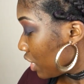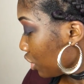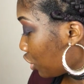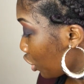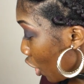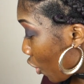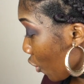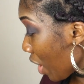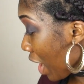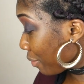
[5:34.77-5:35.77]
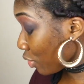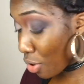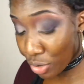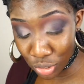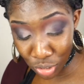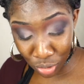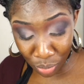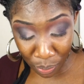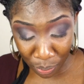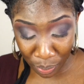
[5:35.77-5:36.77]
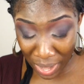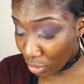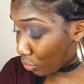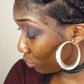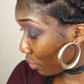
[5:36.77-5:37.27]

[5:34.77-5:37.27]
So I'm going to back with